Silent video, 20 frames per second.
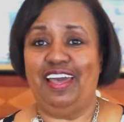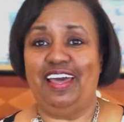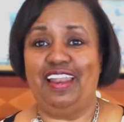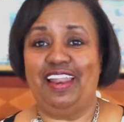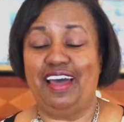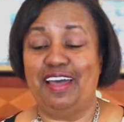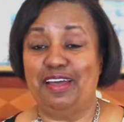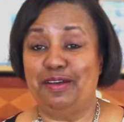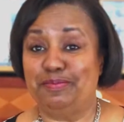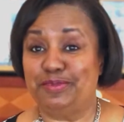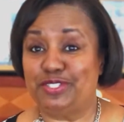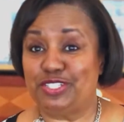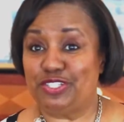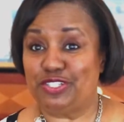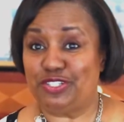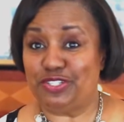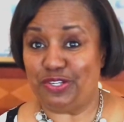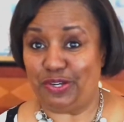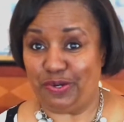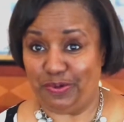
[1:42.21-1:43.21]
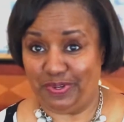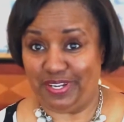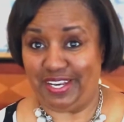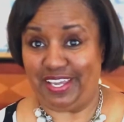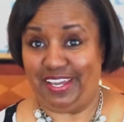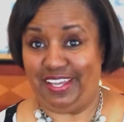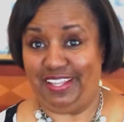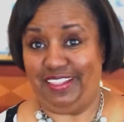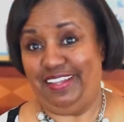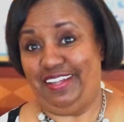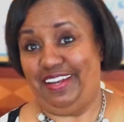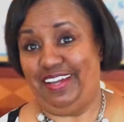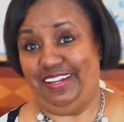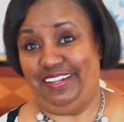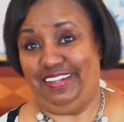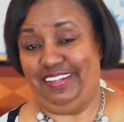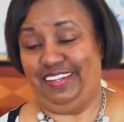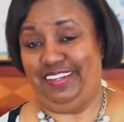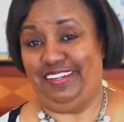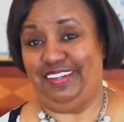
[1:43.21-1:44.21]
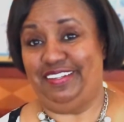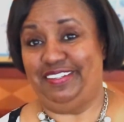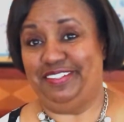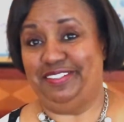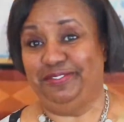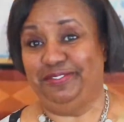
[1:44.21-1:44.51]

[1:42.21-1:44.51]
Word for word: And I am so glad that I did.